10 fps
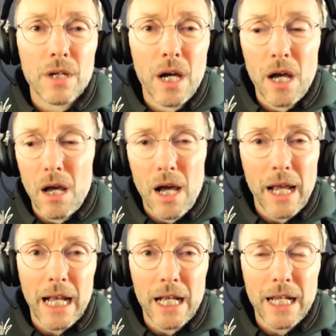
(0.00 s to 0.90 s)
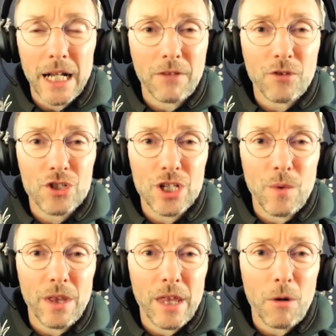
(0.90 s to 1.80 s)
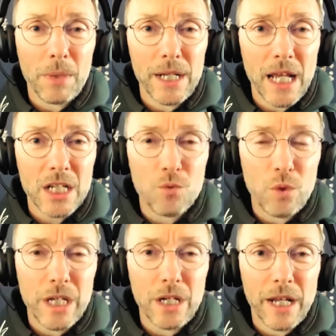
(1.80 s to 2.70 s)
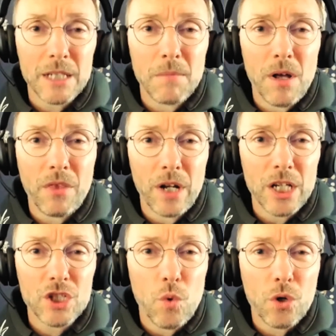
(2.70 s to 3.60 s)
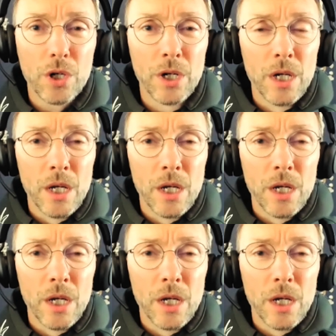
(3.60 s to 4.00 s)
I cannot foresee whether that'll be next week or next month or next quarter,